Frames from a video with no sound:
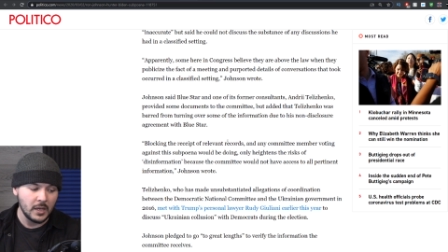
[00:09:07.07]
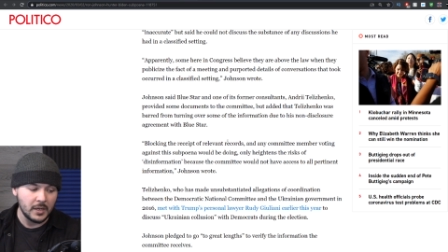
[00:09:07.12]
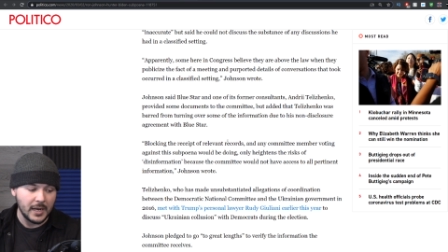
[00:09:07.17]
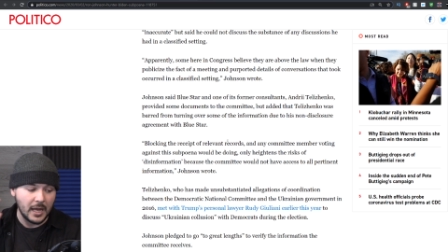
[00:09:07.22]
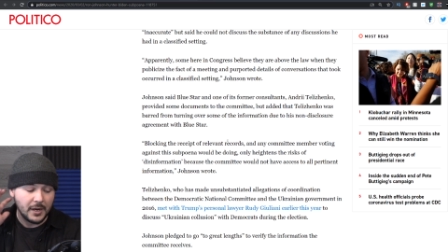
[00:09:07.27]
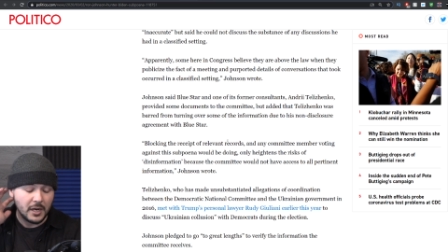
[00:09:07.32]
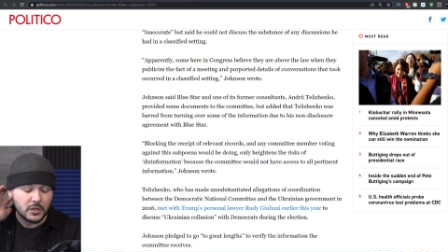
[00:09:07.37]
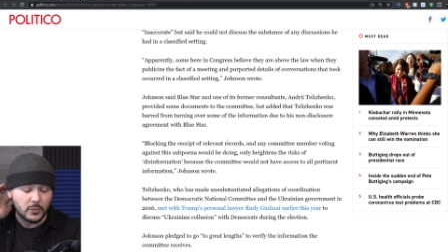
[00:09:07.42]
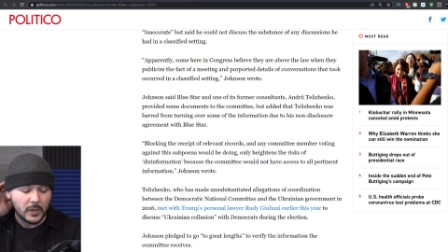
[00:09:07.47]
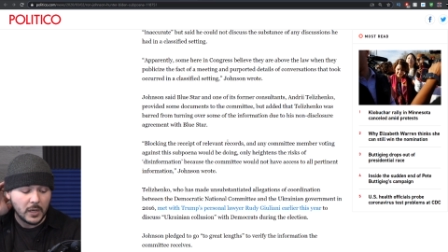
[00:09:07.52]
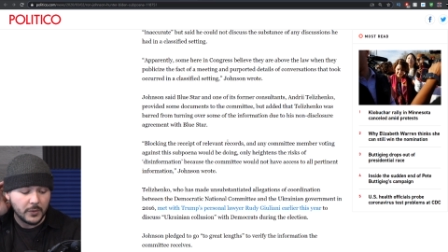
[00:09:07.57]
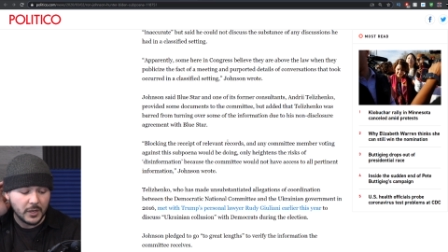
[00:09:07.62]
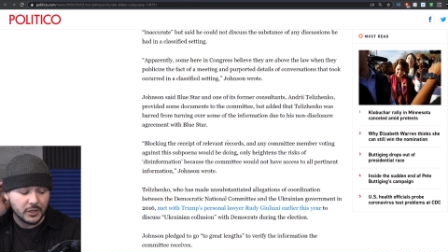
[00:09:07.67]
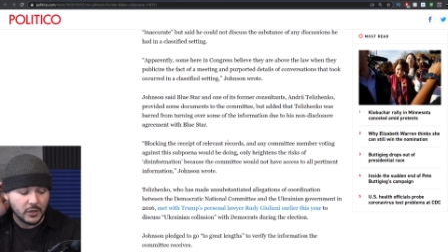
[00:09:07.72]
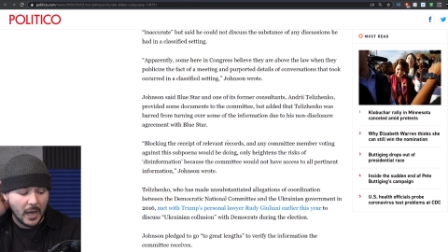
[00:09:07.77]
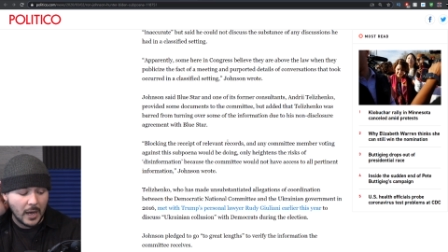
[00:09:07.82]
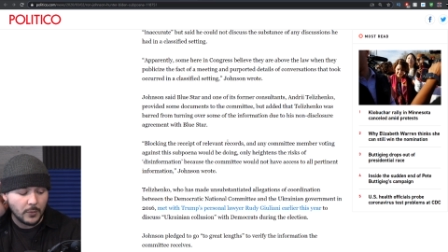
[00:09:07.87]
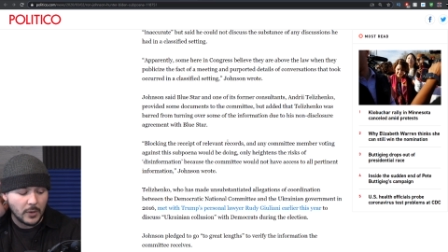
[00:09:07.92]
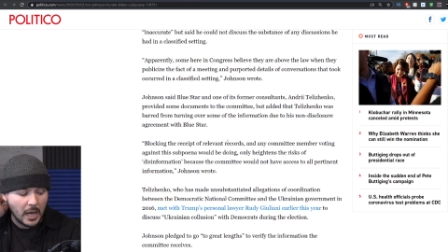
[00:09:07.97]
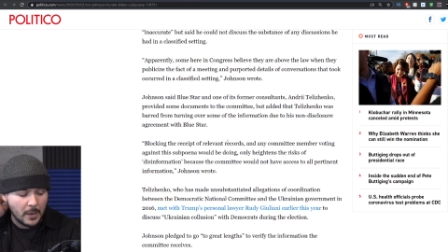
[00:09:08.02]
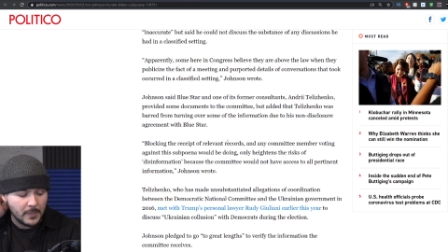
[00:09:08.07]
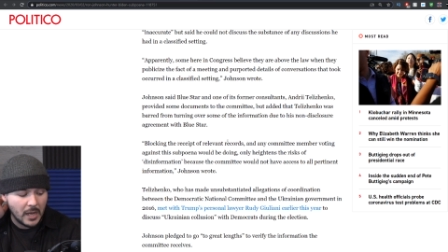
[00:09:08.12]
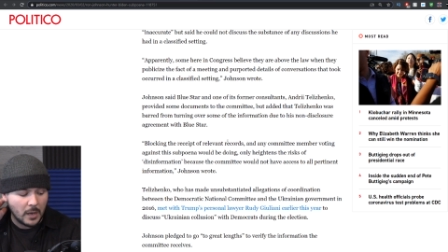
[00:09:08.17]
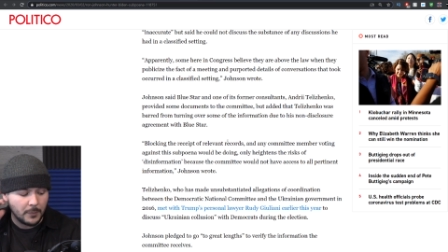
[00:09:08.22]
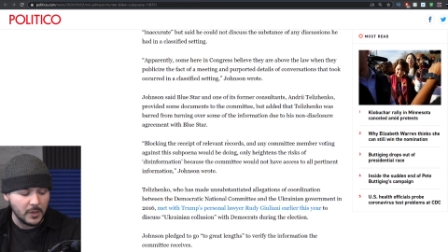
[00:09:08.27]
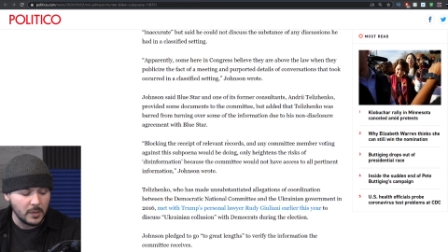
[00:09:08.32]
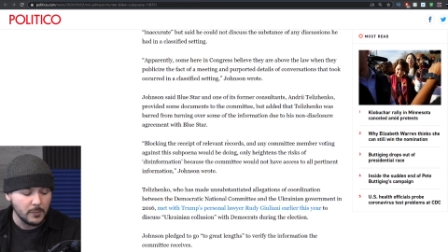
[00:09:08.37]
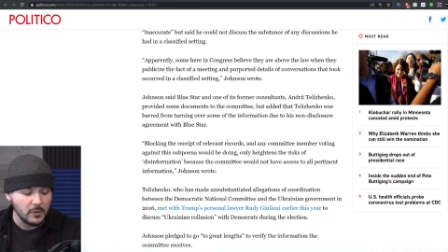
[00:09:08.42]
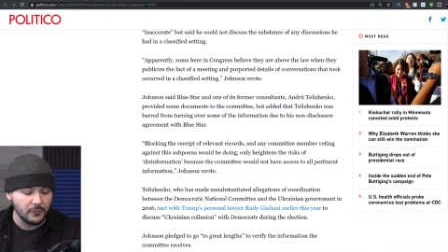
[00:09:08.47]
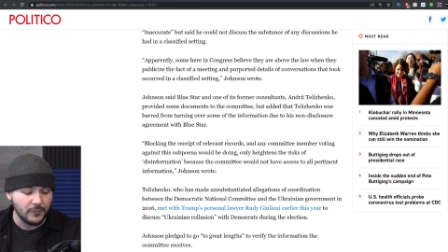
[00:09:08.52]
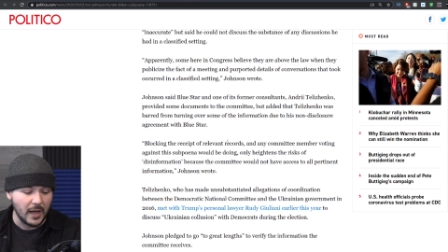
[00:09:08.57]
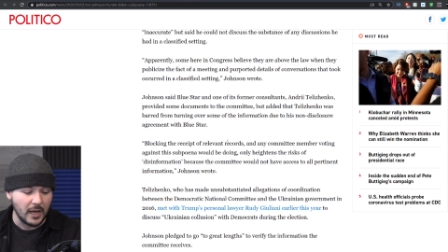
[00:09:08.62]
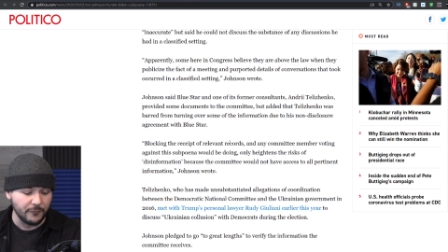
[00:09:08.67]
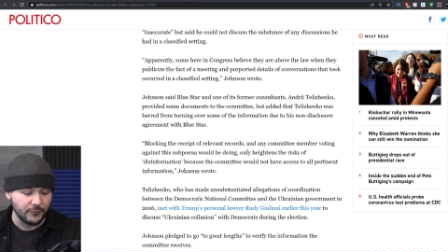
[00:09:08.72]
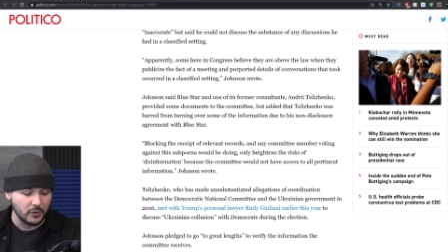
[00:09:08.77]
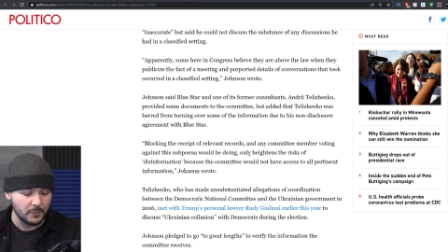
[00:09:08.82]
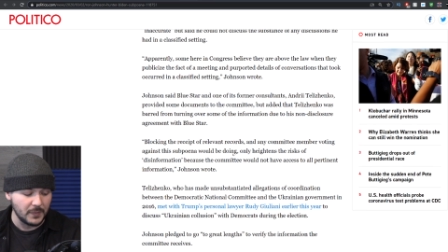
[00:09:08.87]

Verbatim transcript: Now, here's what I want to do I'm, I'm, going to move on